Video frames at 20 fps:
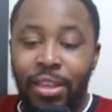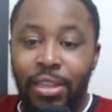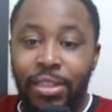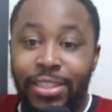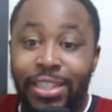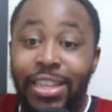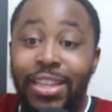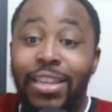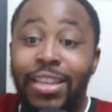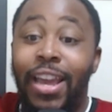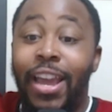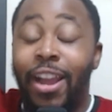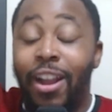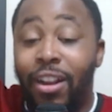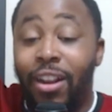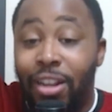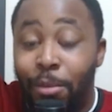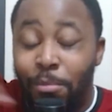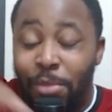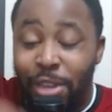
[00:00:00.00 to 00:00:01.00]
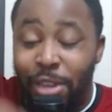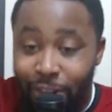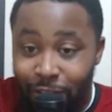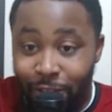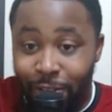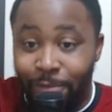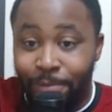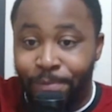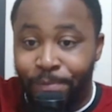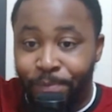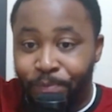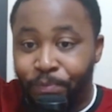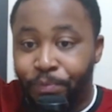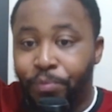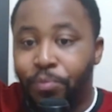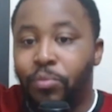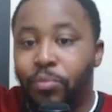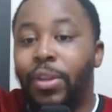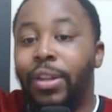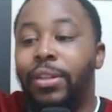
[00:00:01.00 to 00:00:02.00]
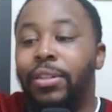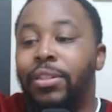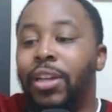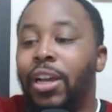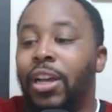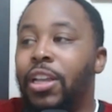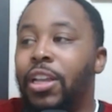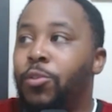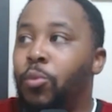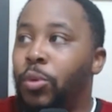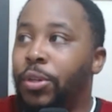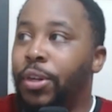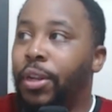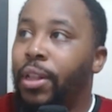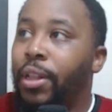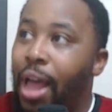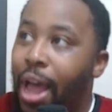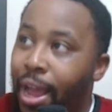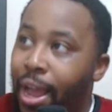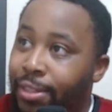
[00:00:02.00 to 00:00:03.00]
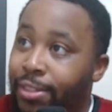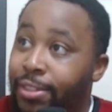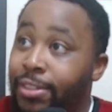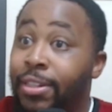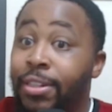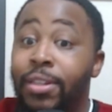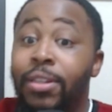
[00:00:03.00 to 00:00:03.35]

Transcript: See, Erica Mena does what a lot